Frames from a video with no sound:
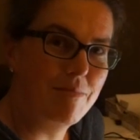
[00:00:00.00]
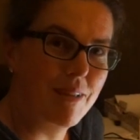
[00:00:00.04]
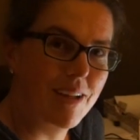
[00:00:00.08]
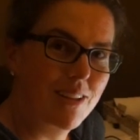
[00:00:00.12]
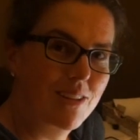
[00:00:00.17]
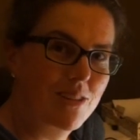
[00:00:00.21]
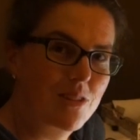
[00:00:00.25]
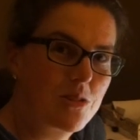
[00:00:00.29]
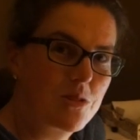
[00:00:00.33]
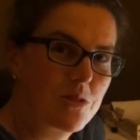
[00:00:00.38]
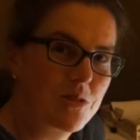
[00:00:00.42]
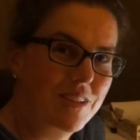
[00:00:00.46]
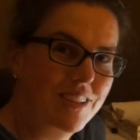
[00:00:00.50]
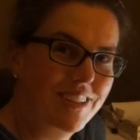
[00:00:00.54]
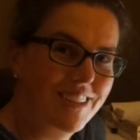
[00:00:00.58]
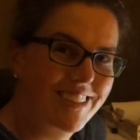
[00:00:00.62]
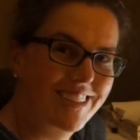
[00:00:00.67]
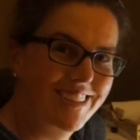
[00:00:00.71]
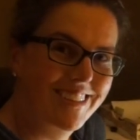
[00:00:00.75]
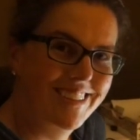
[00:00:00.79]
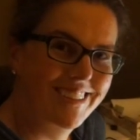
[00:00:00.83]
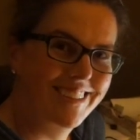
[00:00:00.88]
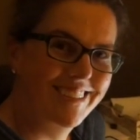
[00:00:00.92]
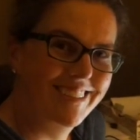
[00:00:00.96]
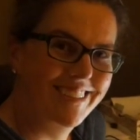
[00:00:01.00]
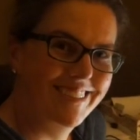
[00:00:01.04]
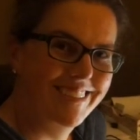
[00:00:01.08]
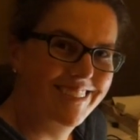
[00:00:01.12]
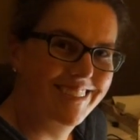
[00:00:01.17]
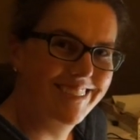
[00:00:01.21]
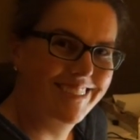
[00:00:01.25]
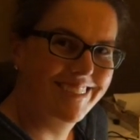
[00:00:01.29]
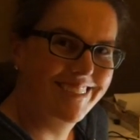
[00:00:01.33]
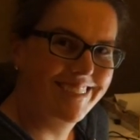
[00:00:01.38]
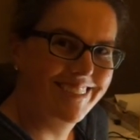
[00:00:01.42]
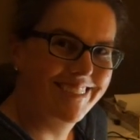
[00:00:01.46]
Men's tools.
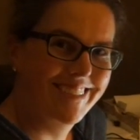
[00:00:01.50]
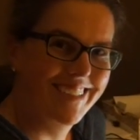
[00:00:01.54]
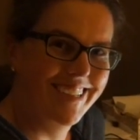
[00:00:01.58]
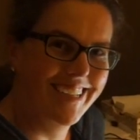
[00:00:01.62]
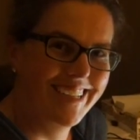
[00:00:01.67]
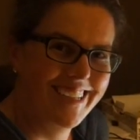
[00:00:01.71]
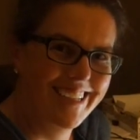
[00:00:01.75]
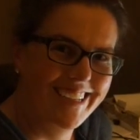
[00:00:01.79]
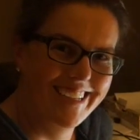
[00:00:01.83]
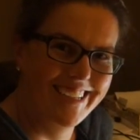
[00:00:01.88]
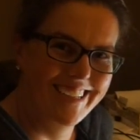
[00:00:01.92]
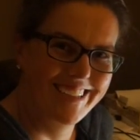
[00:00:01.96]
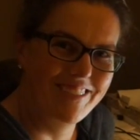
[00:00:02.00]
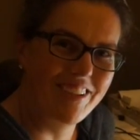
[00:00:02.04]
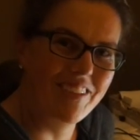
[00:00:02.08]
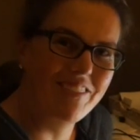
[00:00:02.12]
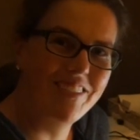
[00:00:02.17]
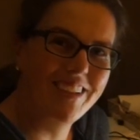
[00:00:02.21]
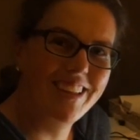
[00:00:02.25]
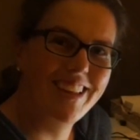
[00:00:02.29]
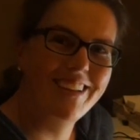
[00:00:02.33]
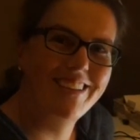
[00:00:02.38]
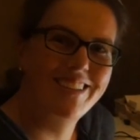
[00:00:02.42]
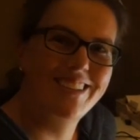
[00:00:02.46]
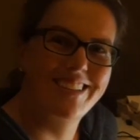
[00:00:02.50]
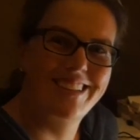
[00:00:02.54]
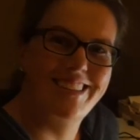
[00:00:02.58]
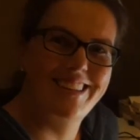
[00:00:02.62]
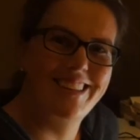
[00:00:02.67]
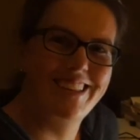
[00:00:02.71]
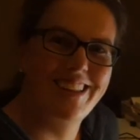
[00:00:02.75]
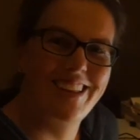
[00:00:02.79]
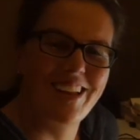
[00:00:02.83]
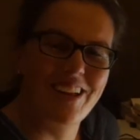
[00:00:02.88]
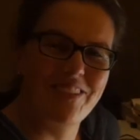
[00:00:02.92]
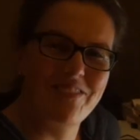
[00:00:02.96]
Mm. Remember those?
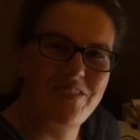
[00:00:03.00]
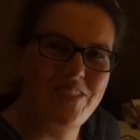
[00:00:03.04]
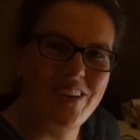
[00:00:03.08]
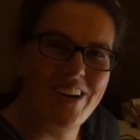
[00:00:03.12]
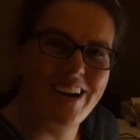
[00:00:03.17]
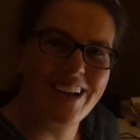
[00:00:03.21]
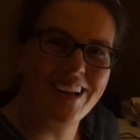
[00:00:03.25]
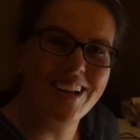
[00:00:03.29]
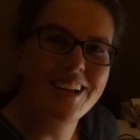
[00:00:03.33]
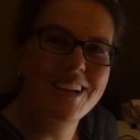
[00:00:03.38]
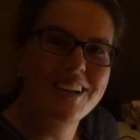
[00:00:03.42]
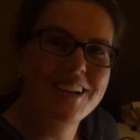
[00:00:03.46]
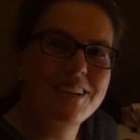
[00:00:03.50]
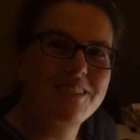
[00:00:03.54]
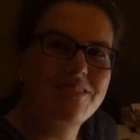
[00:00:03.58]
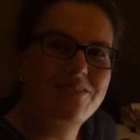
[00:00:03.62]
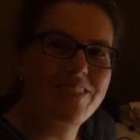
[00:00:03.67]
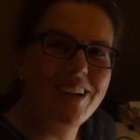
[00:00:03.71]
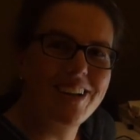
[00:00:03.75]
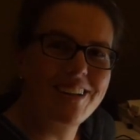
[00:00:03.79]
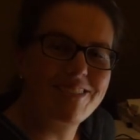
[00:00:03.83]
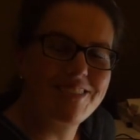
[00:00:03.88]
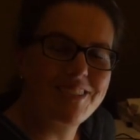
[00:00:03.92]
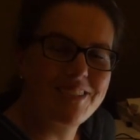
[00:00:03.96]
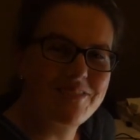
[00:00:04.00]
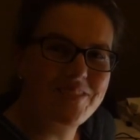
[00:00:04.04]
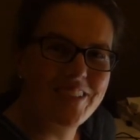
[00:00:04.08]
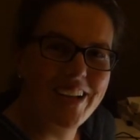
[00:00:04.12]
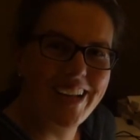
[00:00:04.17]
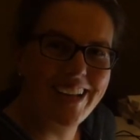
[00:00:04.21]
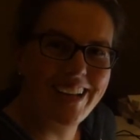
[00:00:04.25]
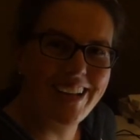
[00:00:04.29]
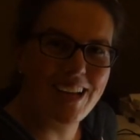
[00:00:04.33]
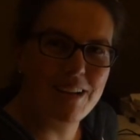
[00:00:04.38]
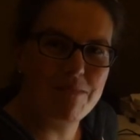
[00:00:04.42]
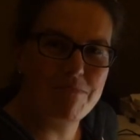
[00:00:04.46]
My
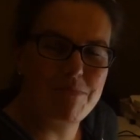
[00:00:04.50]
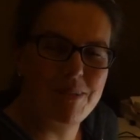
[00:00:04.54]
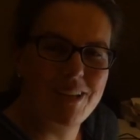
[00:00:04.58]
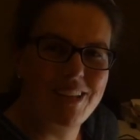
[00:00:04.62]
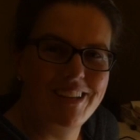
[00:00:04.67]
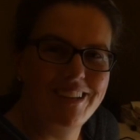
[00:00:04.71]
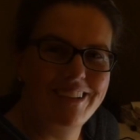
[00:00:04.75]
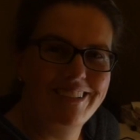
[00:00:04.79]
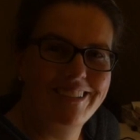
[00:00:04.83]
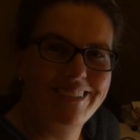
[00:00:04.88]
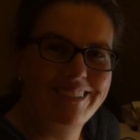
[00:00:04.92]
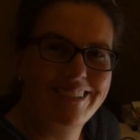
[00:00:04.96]
roommate at BU?